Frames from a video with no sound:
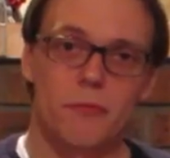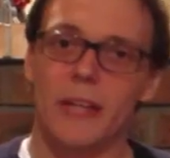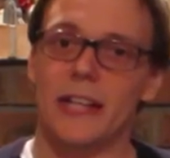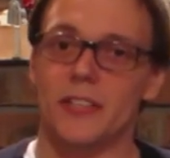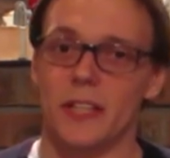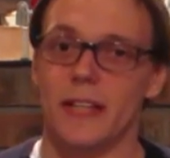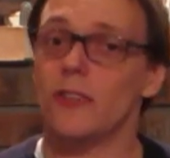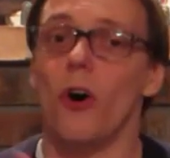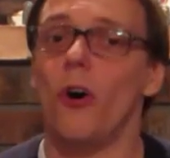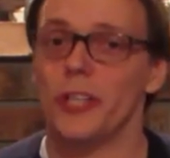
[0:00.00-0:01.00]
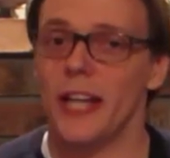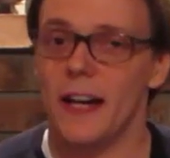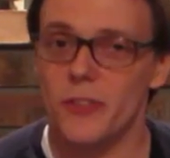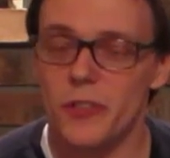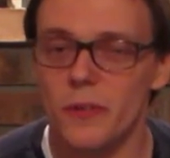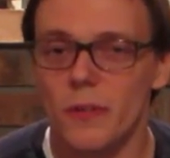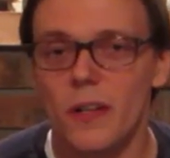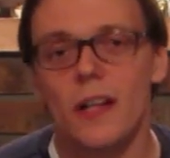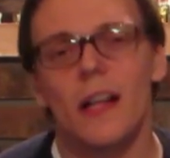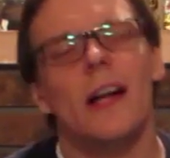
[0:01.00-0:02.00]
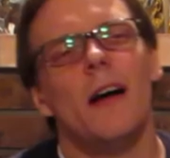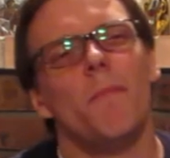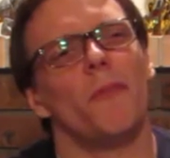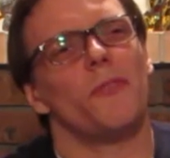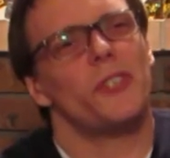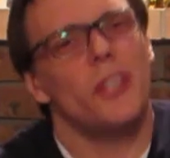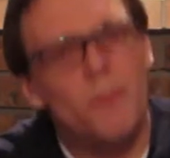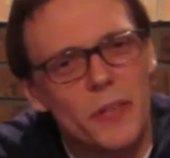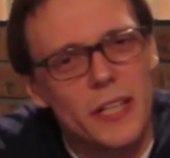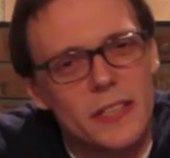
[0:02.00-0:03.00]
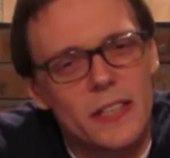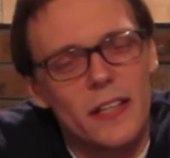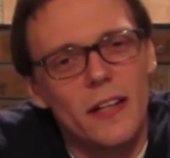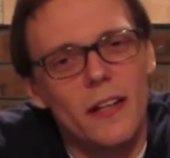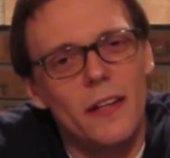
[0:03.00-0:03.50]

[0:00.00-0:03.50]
that's it. That's all you have to do. But for some reason,